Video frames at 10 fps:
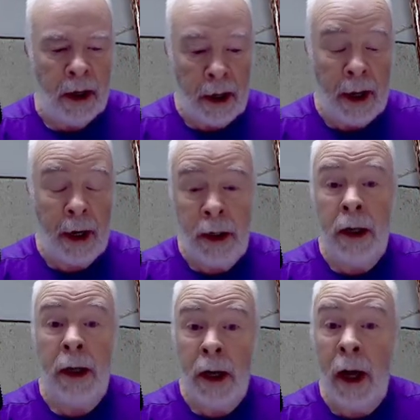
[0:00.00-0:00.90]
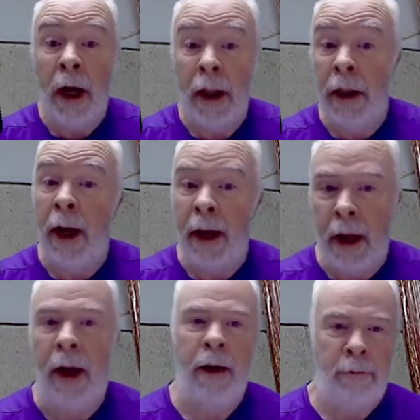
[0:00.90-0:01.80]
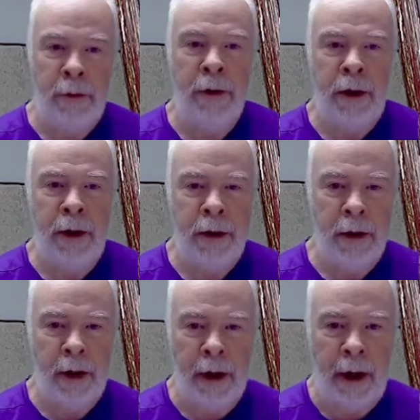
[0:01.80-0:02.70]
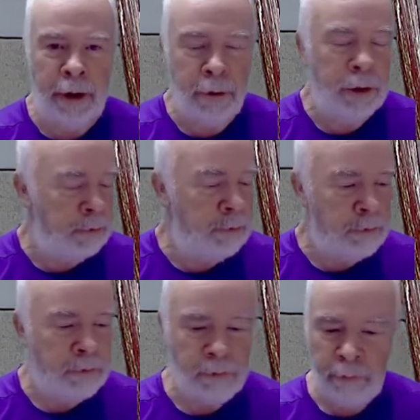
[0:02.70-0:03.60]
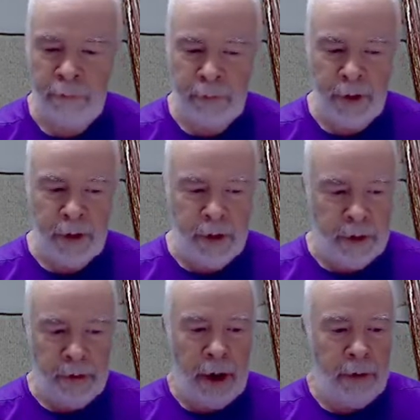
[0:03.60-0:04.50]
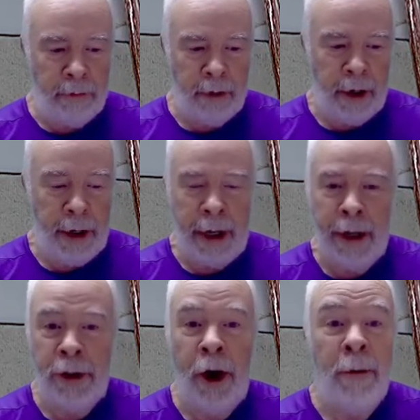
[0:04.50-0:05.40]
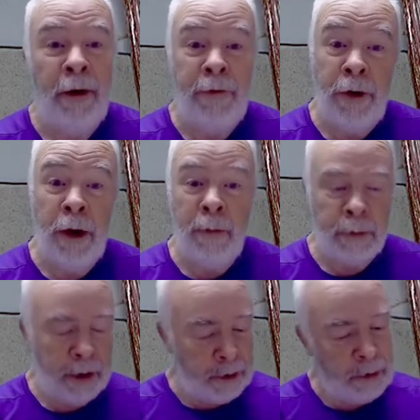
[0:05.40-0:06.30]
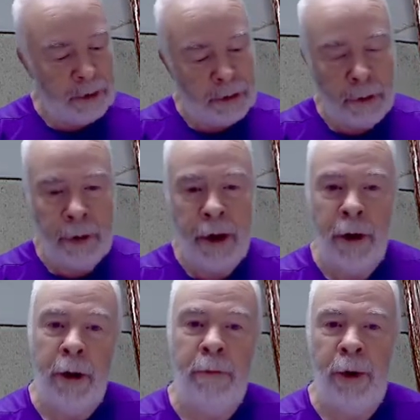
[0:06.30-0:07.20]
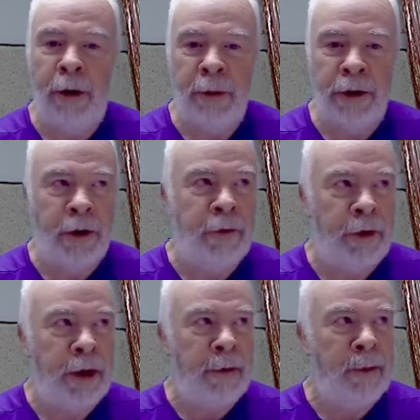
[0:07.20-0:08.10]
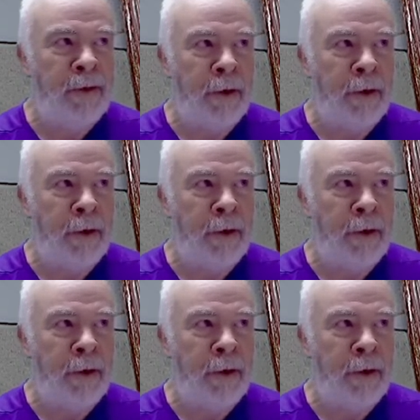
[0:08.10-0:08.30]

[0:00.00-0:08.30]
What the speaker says: And yeah, they are really 100. Well, I can't tell by feeling it, but I reckon I could burn myself on them.